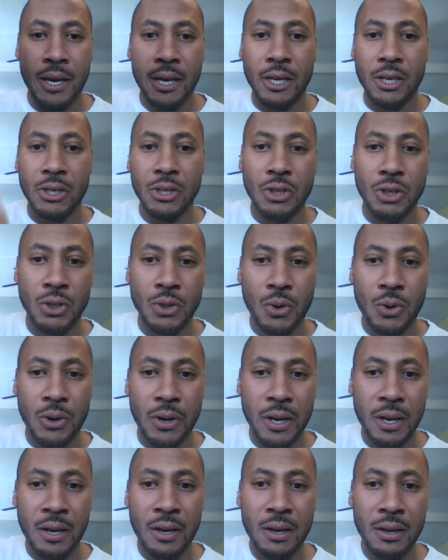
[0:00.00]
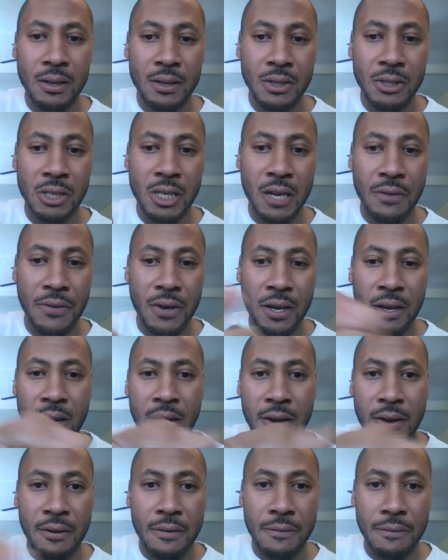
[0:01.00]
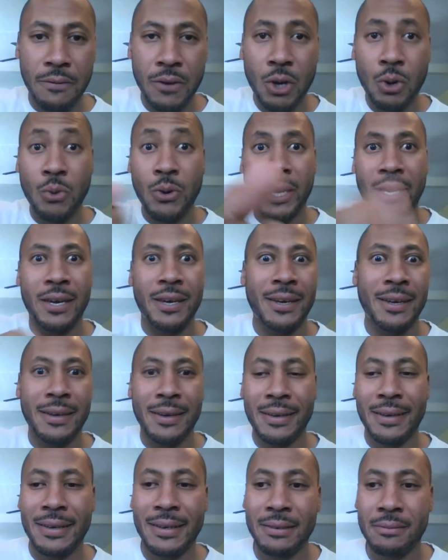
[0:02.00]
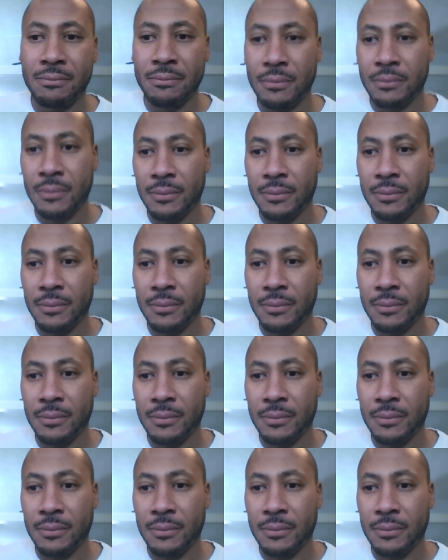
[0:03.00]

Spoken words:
Enjoy TV viewing.